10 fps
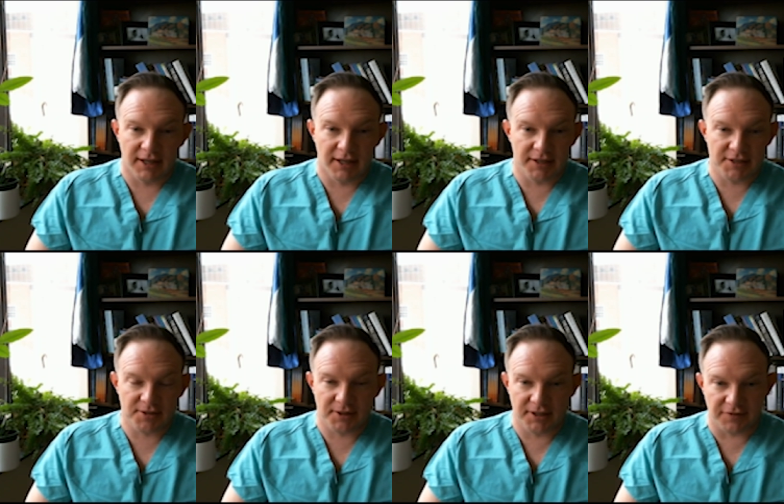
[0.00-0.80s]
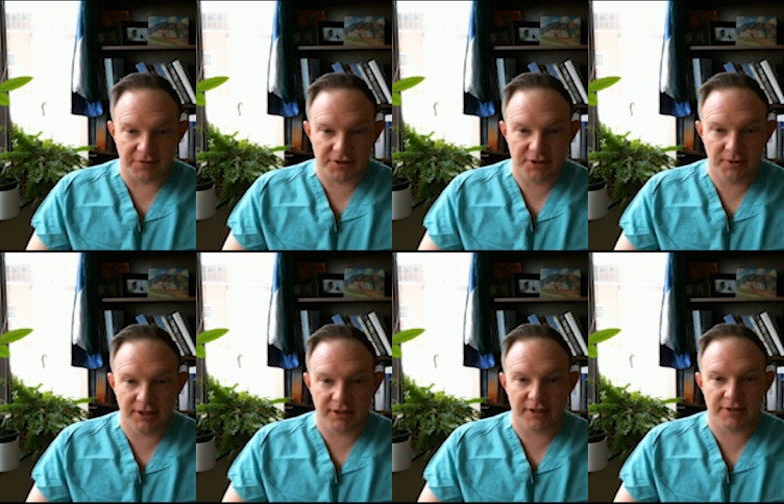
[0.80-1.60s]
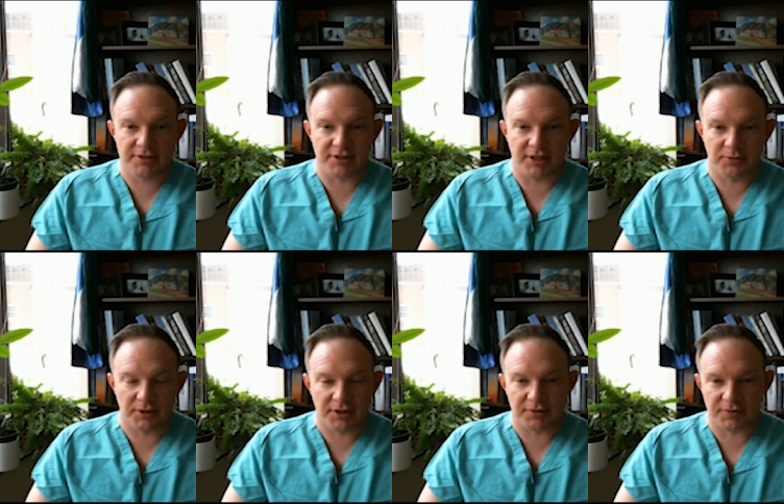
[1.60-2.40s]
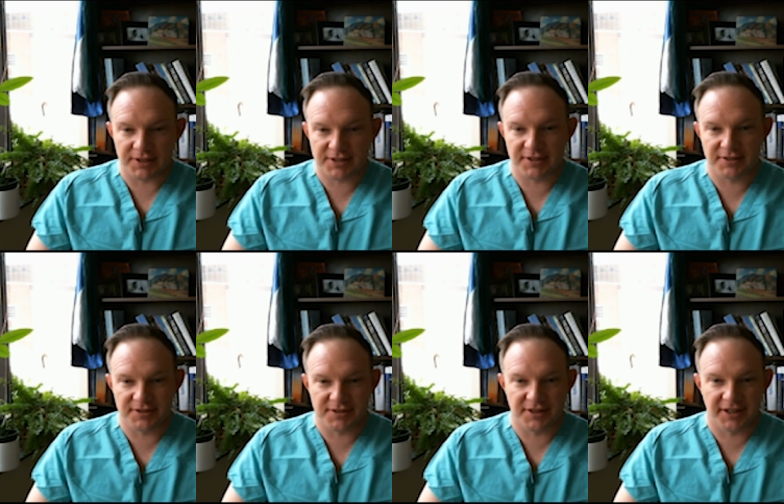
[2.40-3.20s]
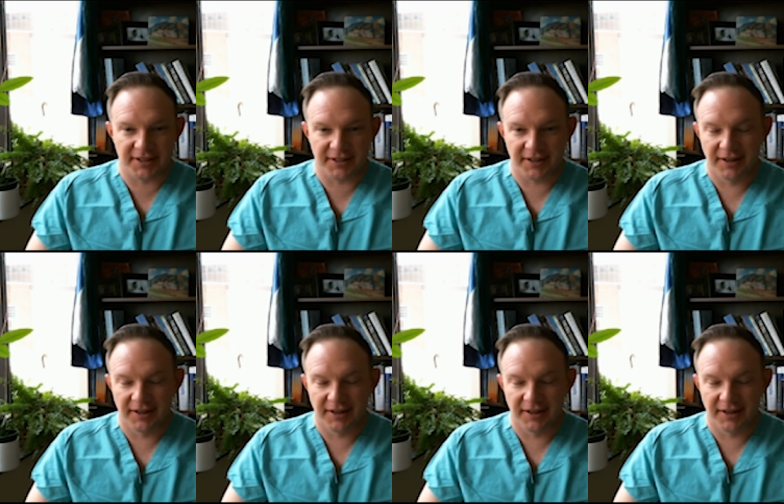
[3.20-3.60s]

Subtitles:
And so I did it for 2 years. And one of the reasons that